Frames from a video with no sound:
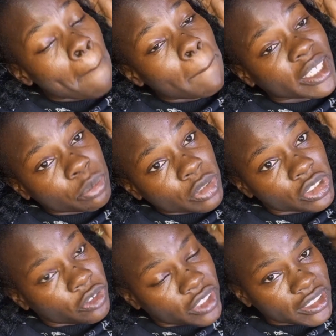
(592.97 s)
But
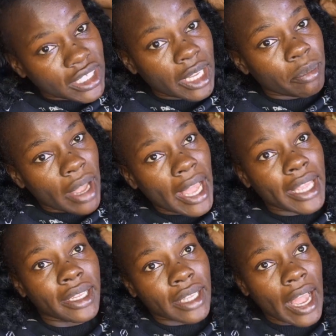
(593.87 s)
most of the time
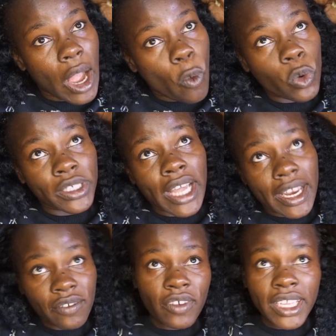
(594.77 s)
I would
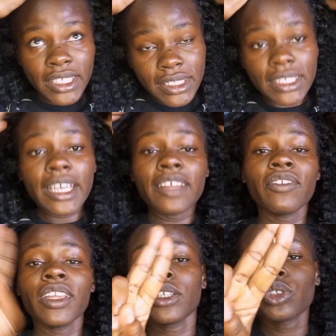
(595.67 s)
advise
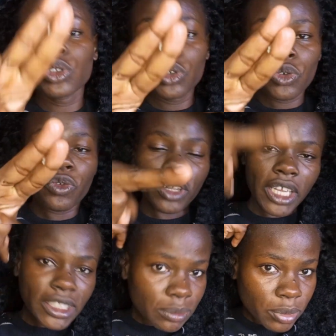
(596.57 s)
leaving 2
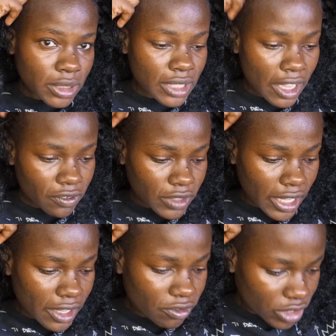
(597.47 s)
finger space
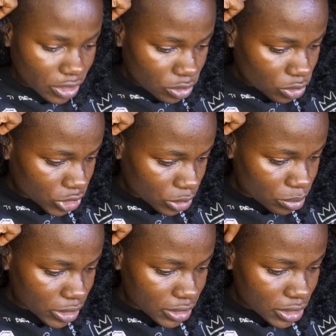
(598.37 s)
after every crochet
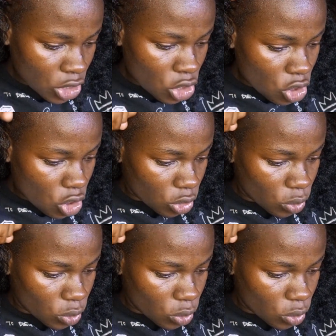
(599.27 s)
braid, or